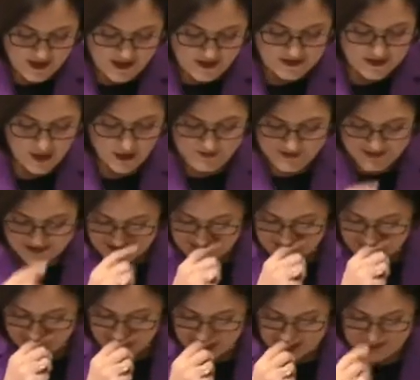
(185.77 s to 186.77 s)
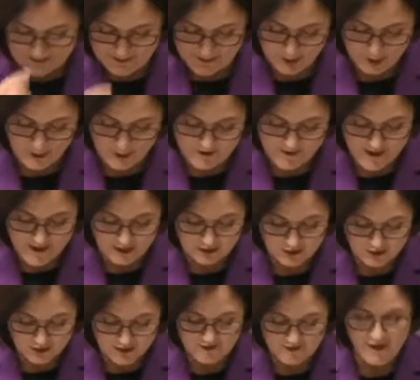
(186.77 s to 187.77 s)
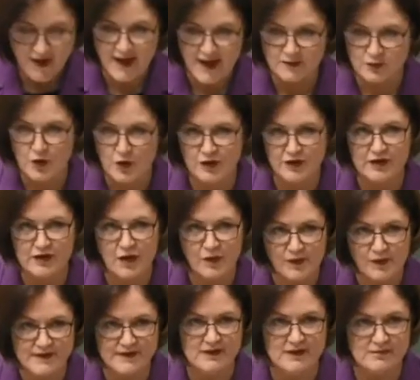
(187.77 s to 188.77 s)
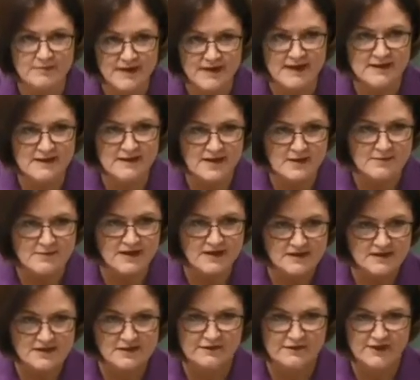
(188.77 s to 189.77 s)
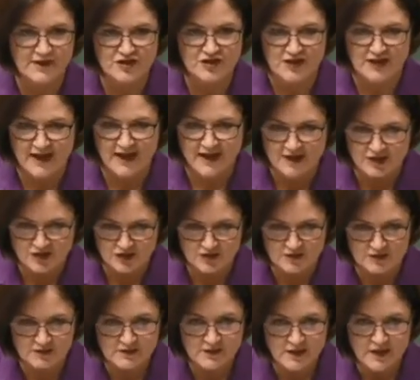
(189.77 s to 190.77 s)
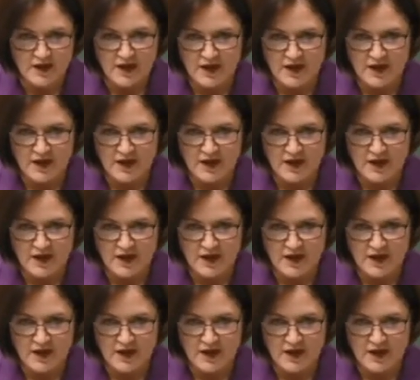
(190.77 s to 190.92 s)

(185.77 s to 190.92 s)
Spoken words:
So, Mr Deputy Speaker, we've had a lot of hard work, and I want to commend the Minister for Education